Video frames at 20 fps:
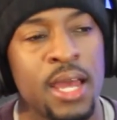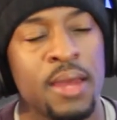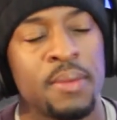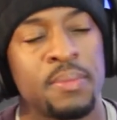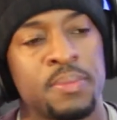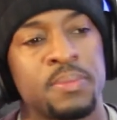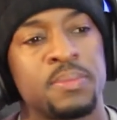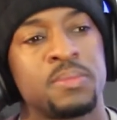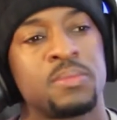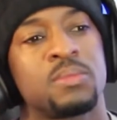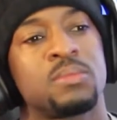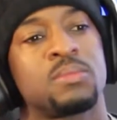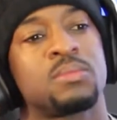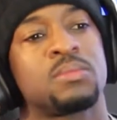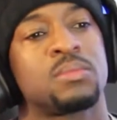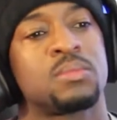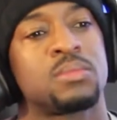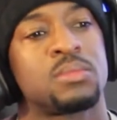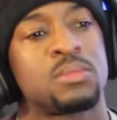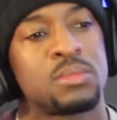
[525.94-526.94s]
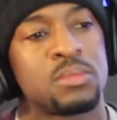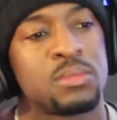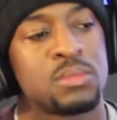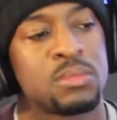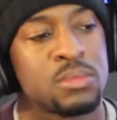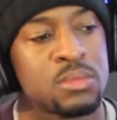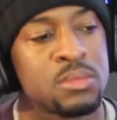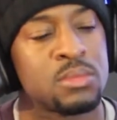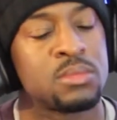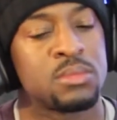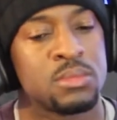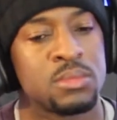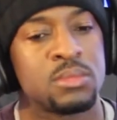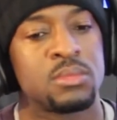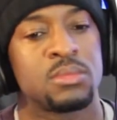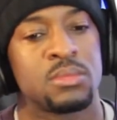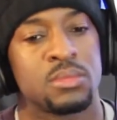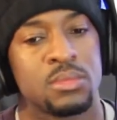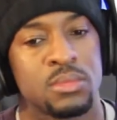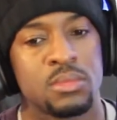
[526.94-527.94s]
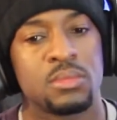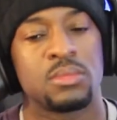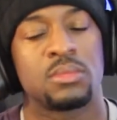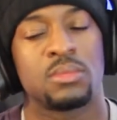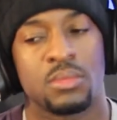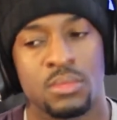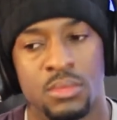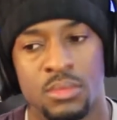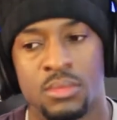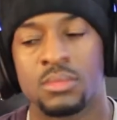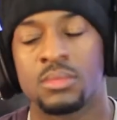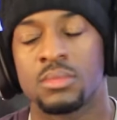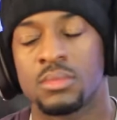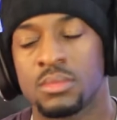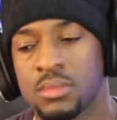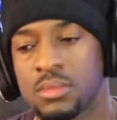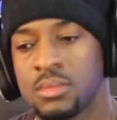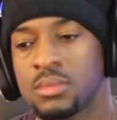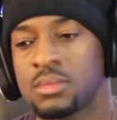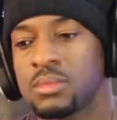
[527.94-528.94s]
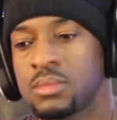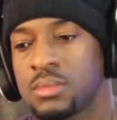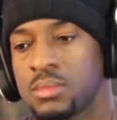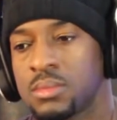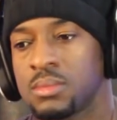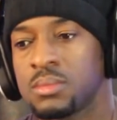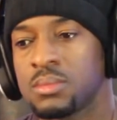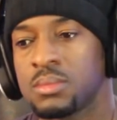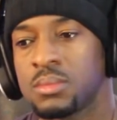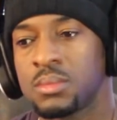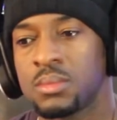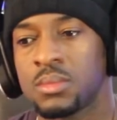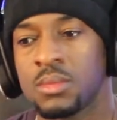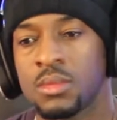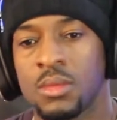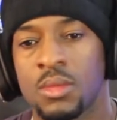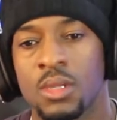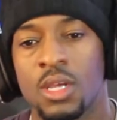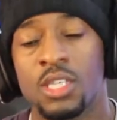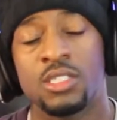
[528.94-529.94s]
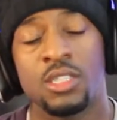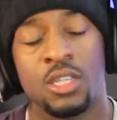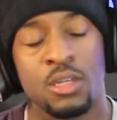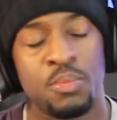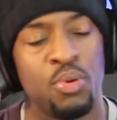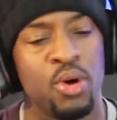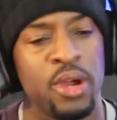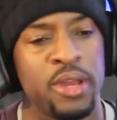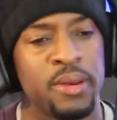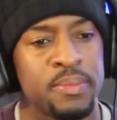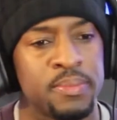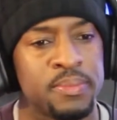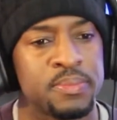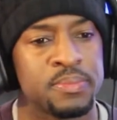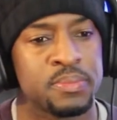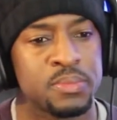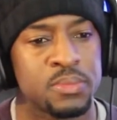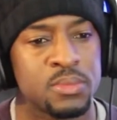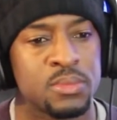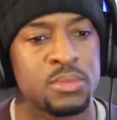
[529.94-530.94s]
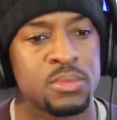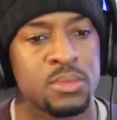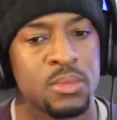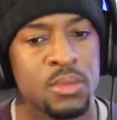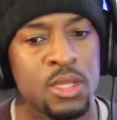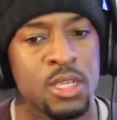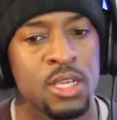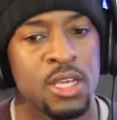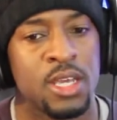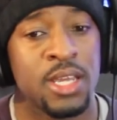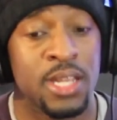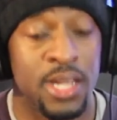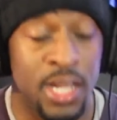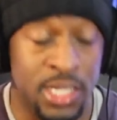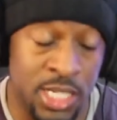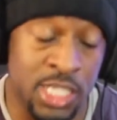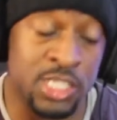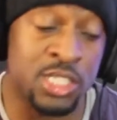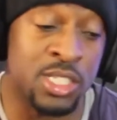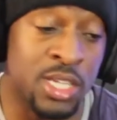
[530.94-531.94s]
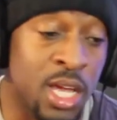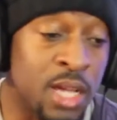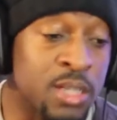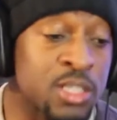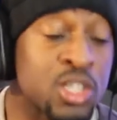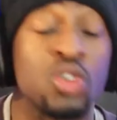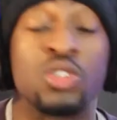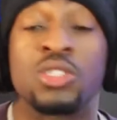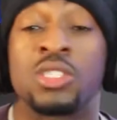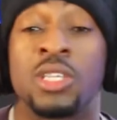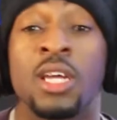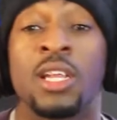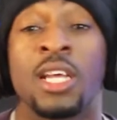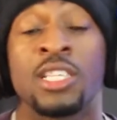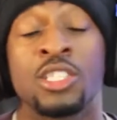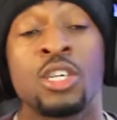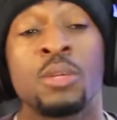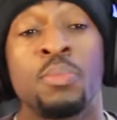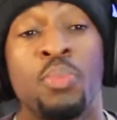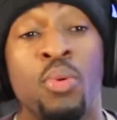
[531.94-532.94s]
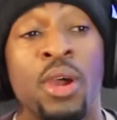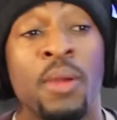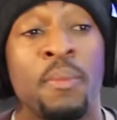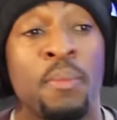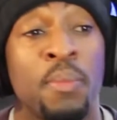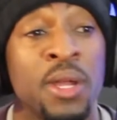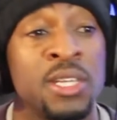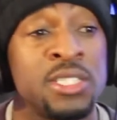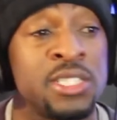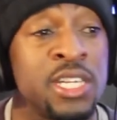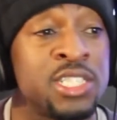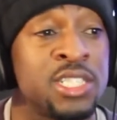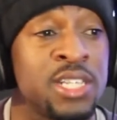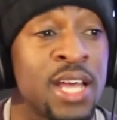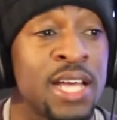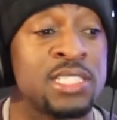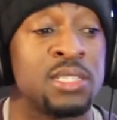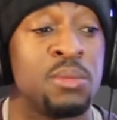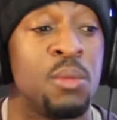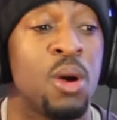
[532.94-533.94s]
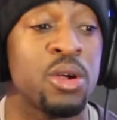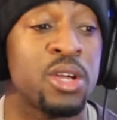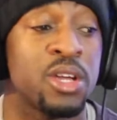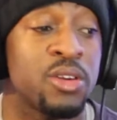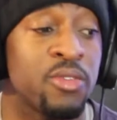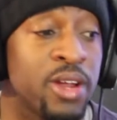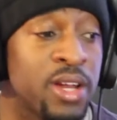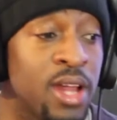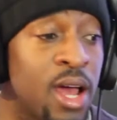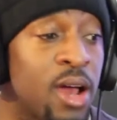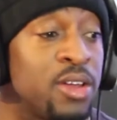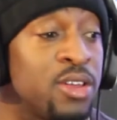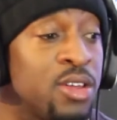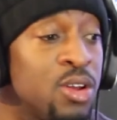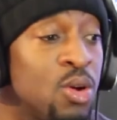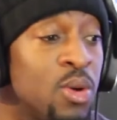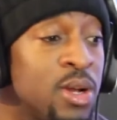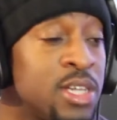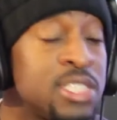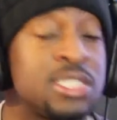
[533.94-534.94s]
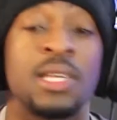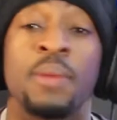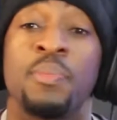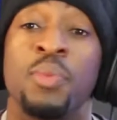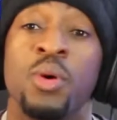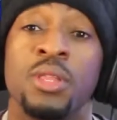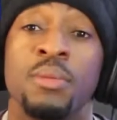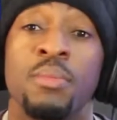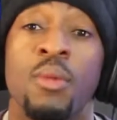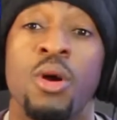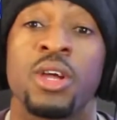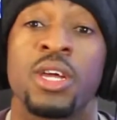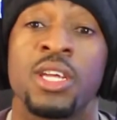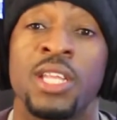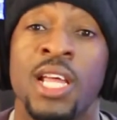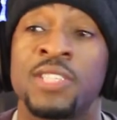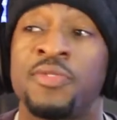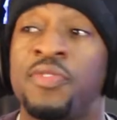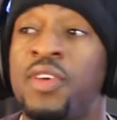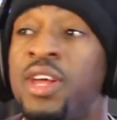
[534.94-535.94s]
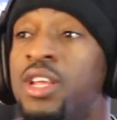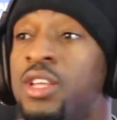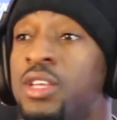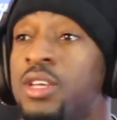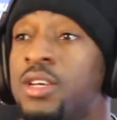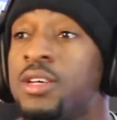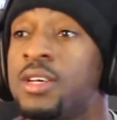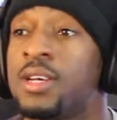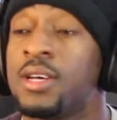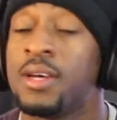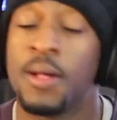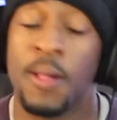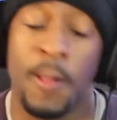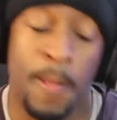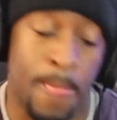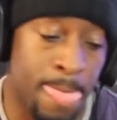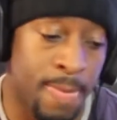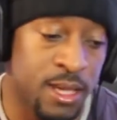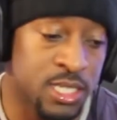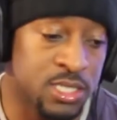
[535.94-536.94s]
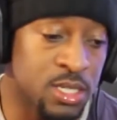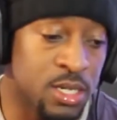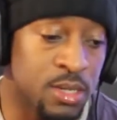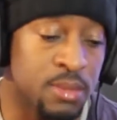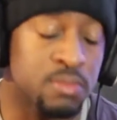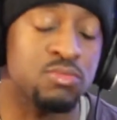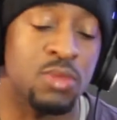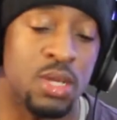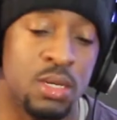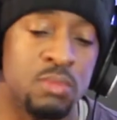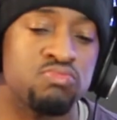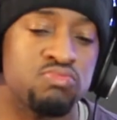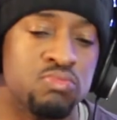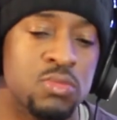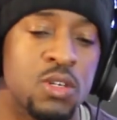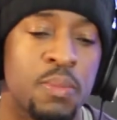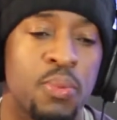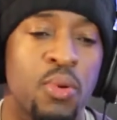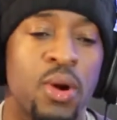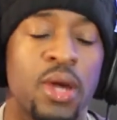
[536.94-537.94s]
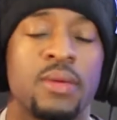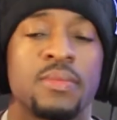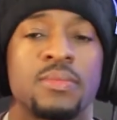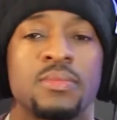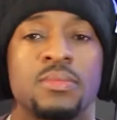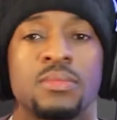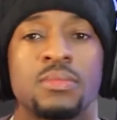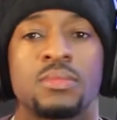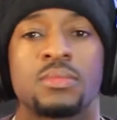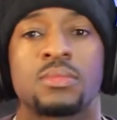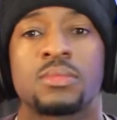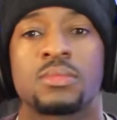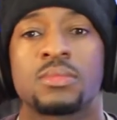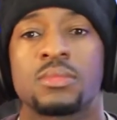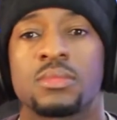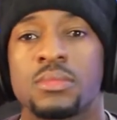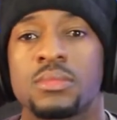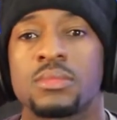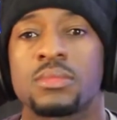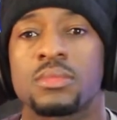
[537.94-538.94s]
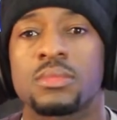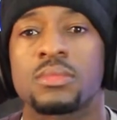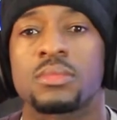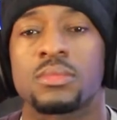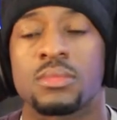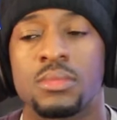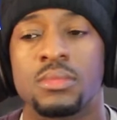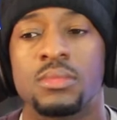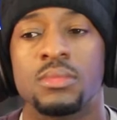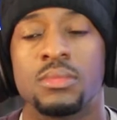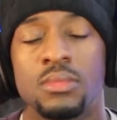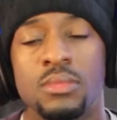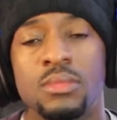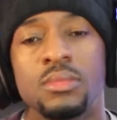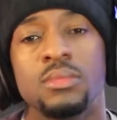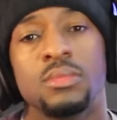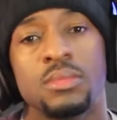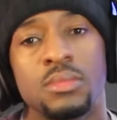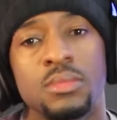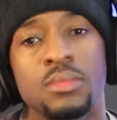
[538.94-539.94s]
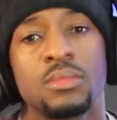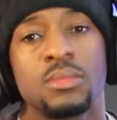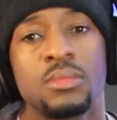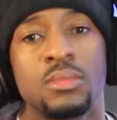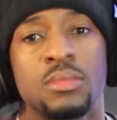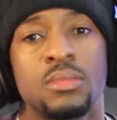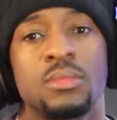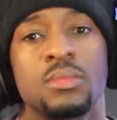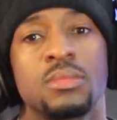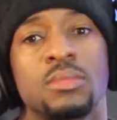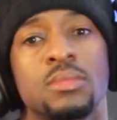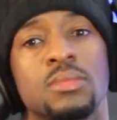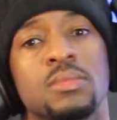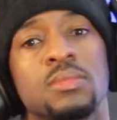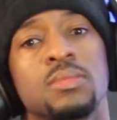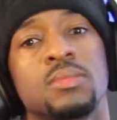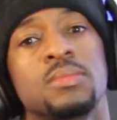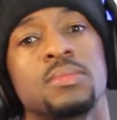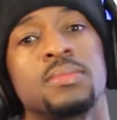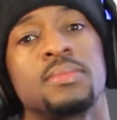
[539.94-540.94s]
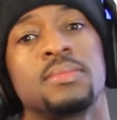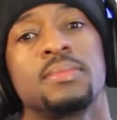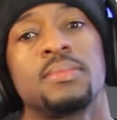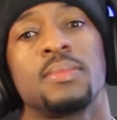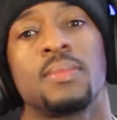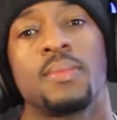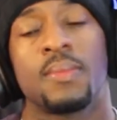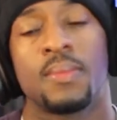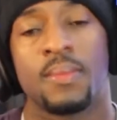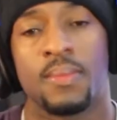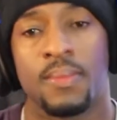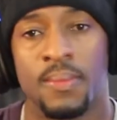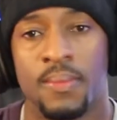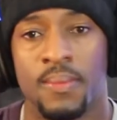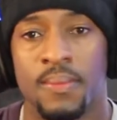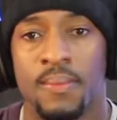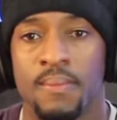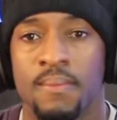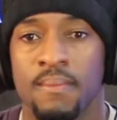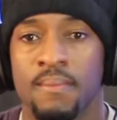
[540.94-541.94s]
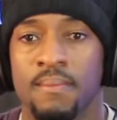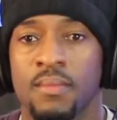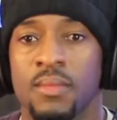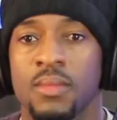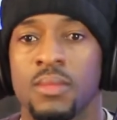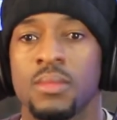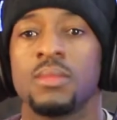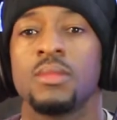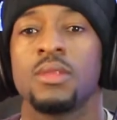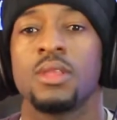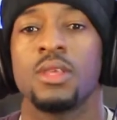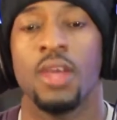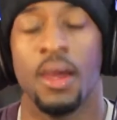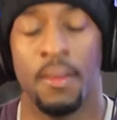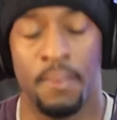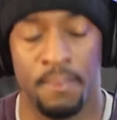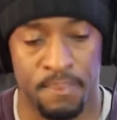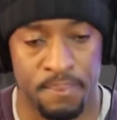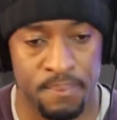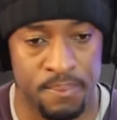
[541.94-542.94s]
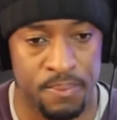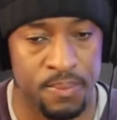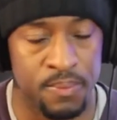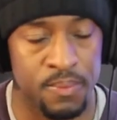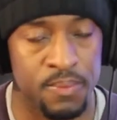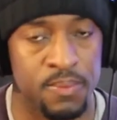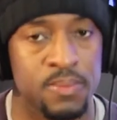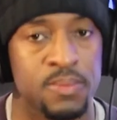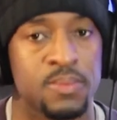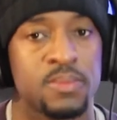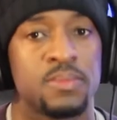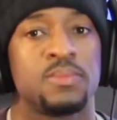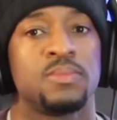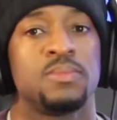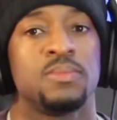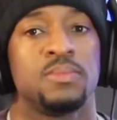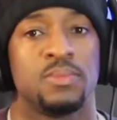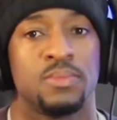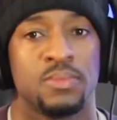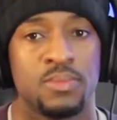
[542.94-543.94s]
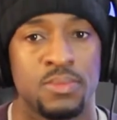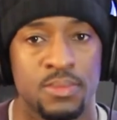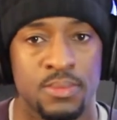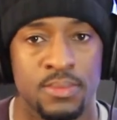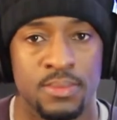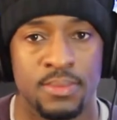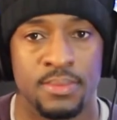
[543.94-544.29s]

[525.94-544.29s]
because of time, resources, and they don't want to step on Sony's toes. That's a good point. PlayStation has the market right now, and you don't want to step on the market. And look at the PS2 versus Xbox. Yes, Xbox was better than PS2, right? But PS2 versus Xbox third-party games